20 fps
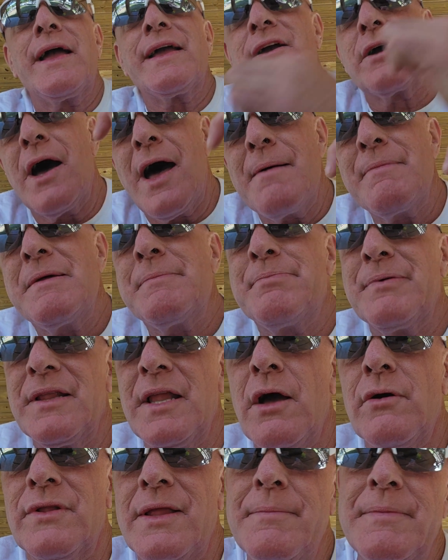And comment
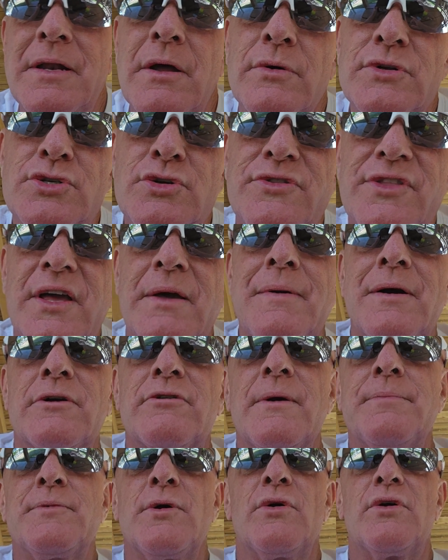below. Let me know what you think about
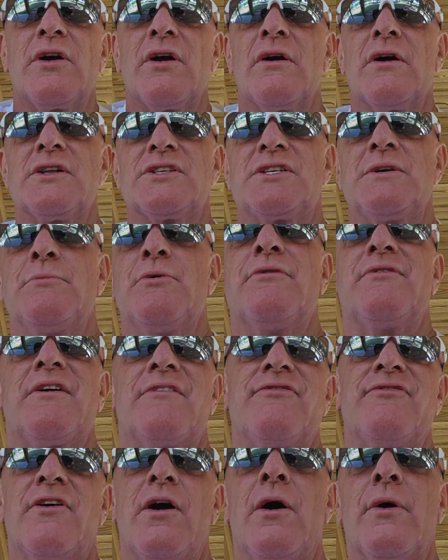cryptocurrency moving
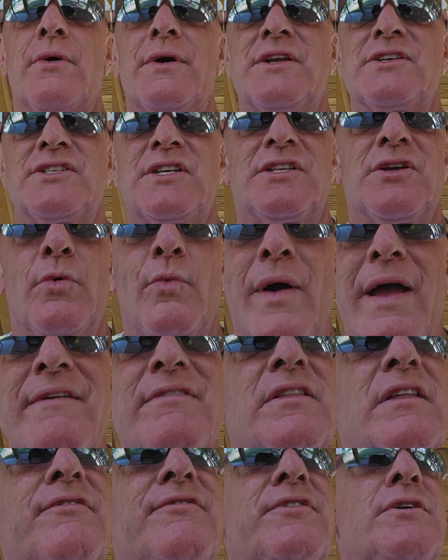forward. Is it the wave of the